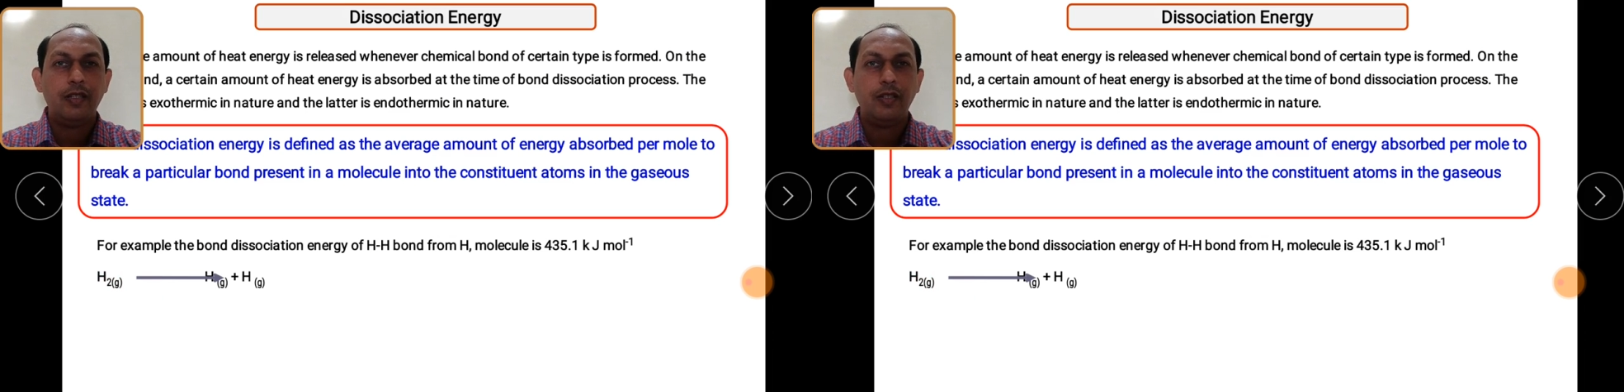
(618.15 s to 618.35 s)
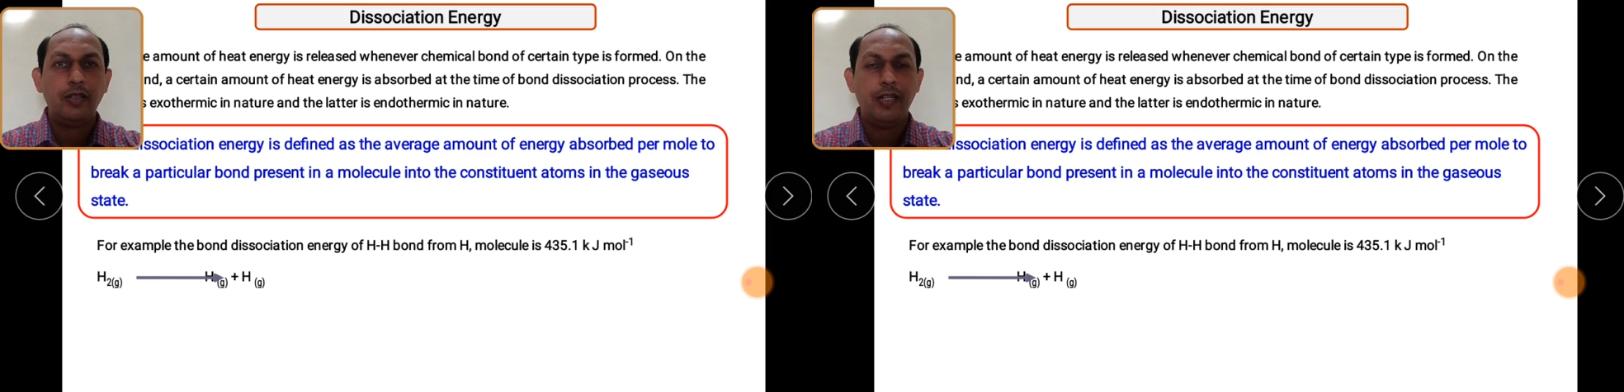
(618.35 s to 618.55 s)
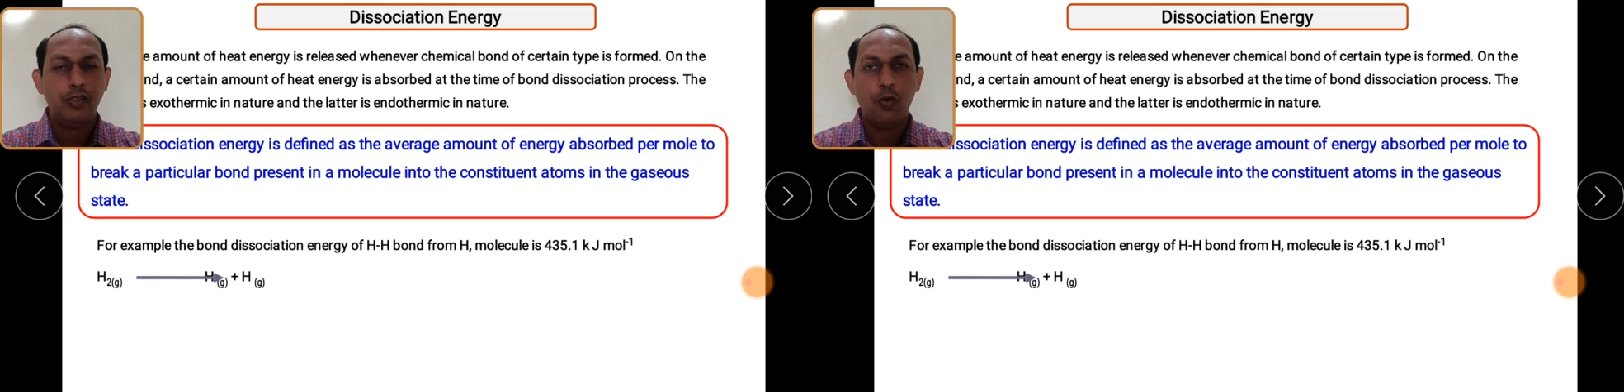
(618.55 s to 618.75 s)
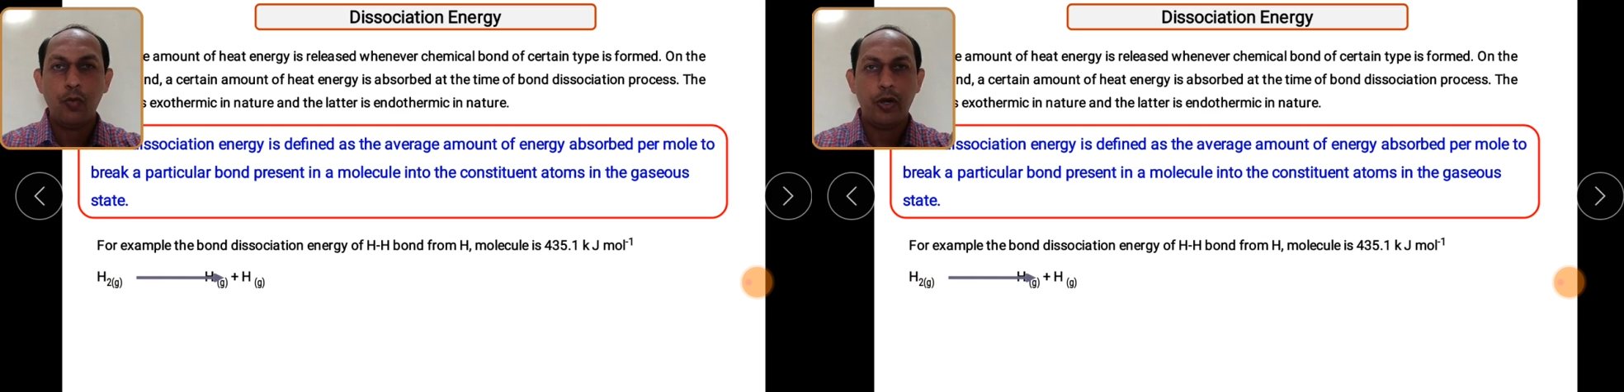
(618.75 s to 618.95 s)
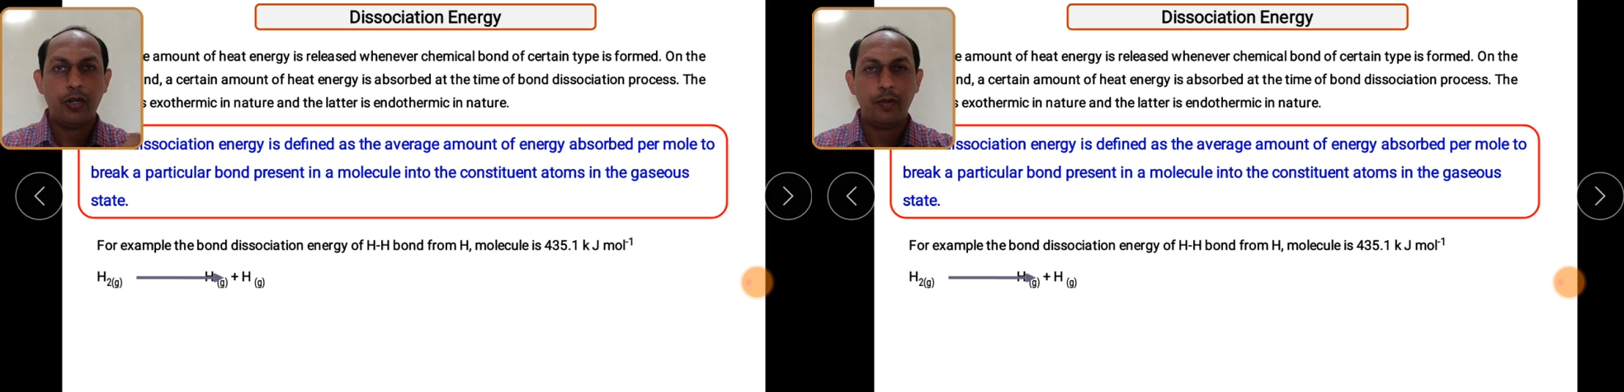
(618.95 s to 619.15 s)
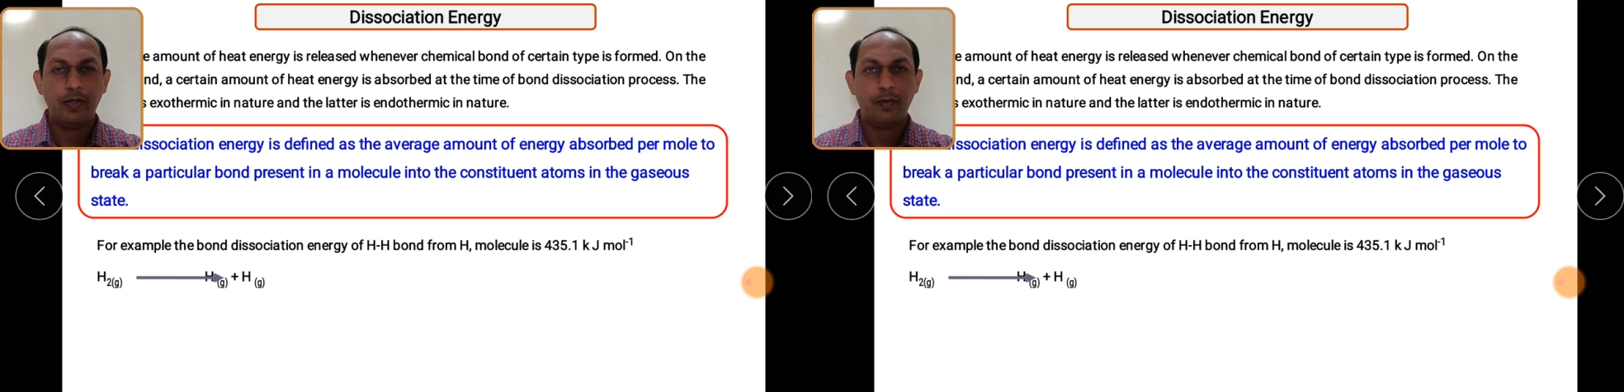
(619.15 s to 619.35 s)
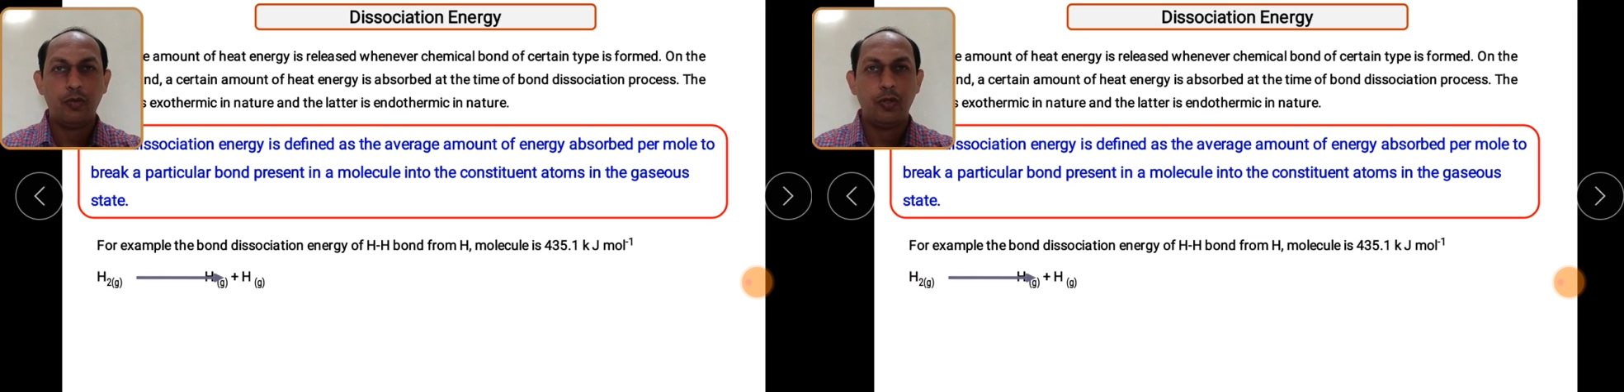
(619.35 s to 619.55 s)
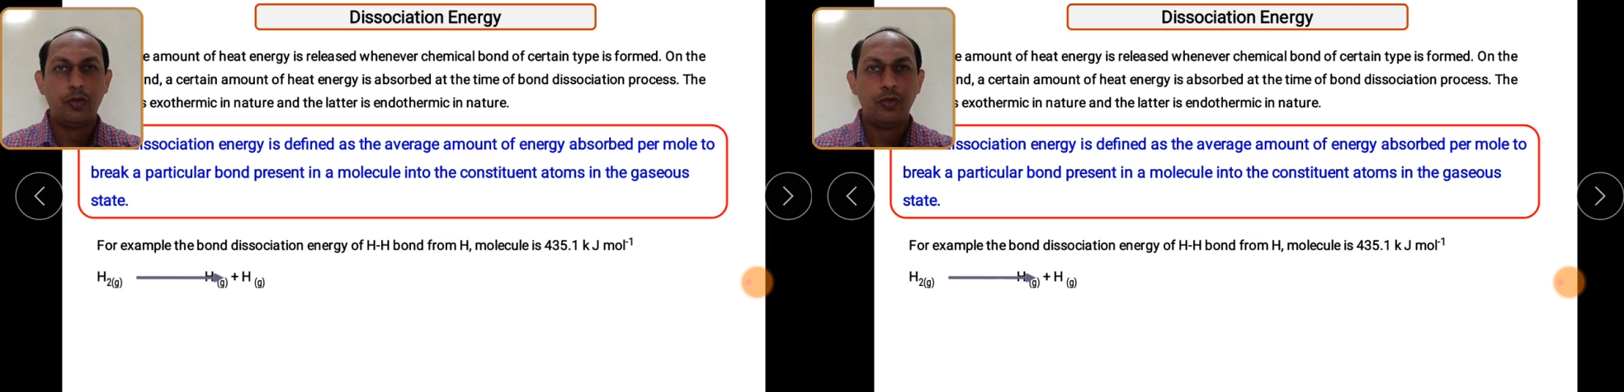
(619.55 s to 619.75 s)
it is a homoatomic
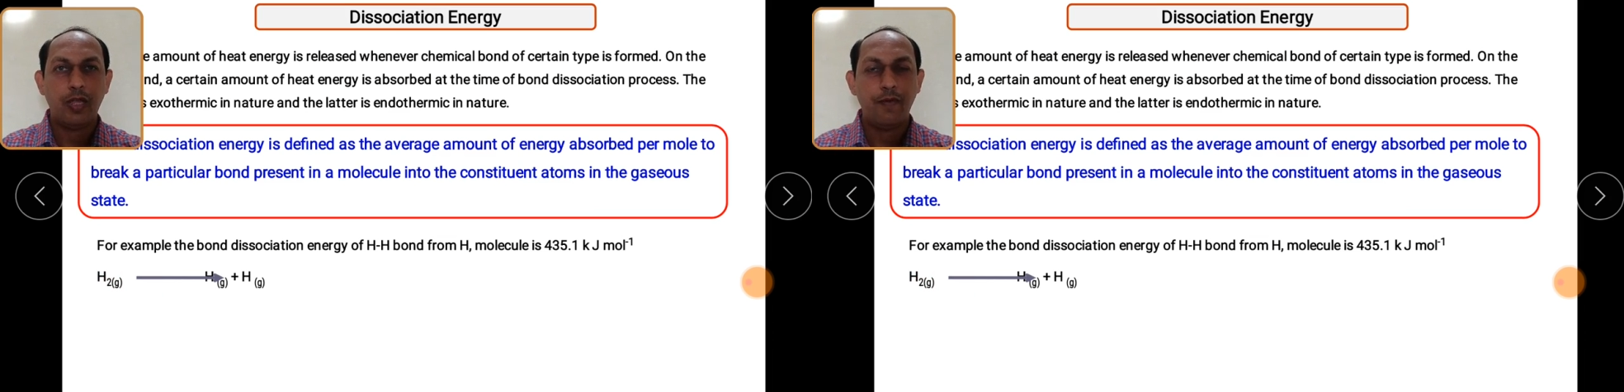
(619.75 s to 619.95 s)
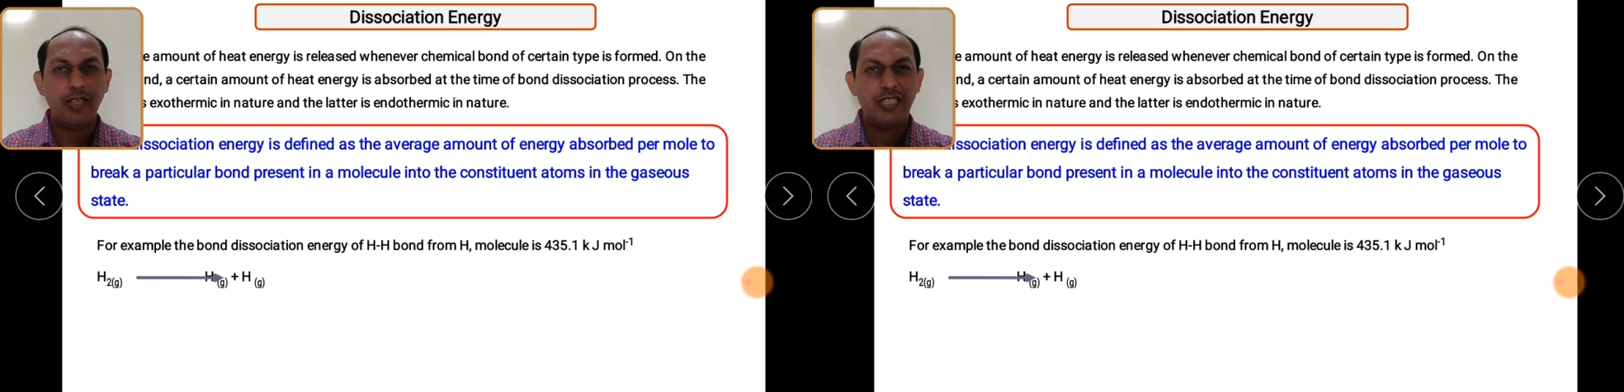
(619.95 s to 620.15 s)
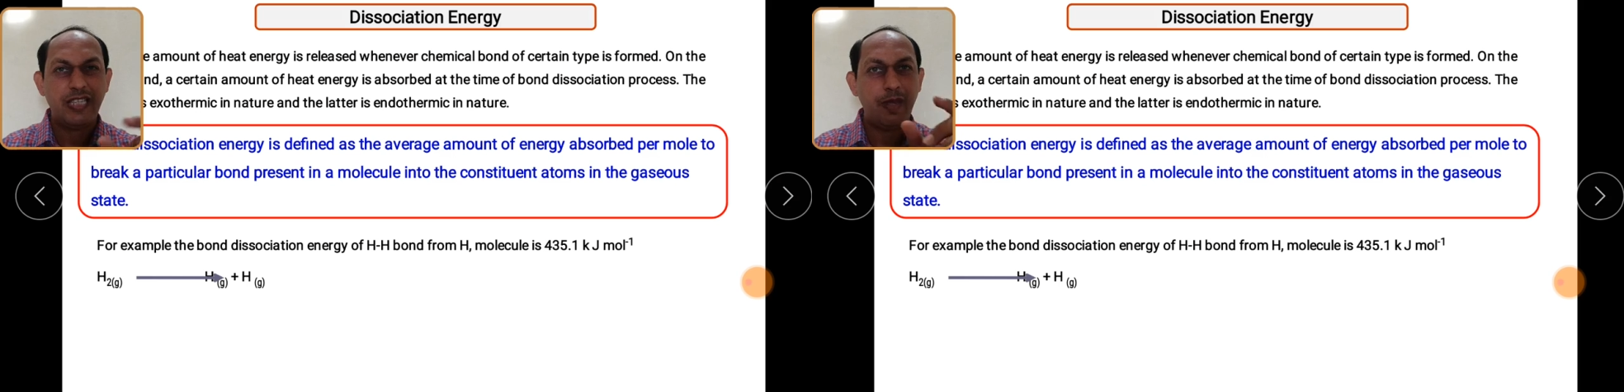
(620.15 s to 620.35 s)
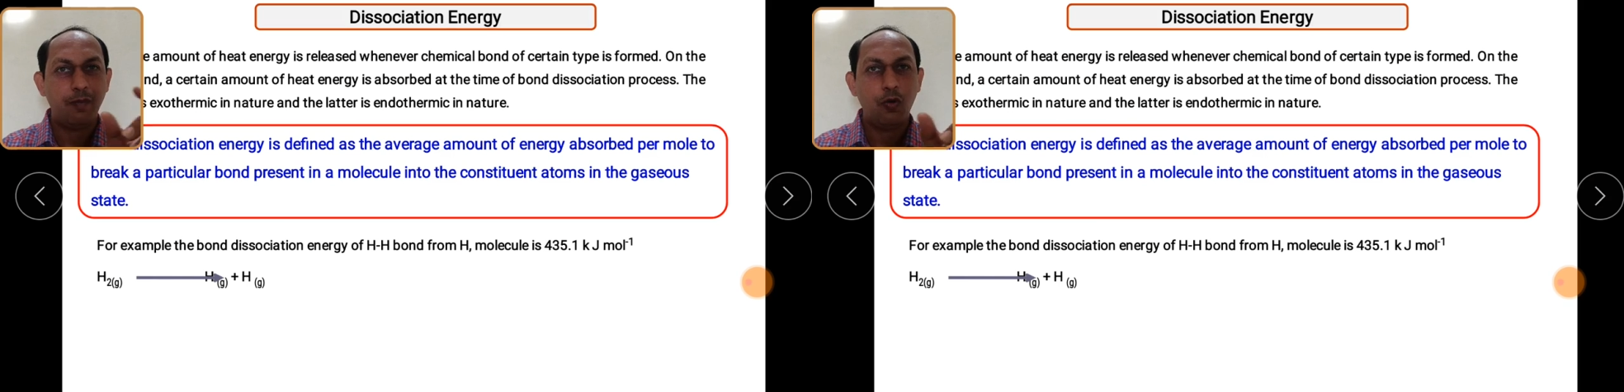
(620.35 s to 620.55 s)
molecule having same,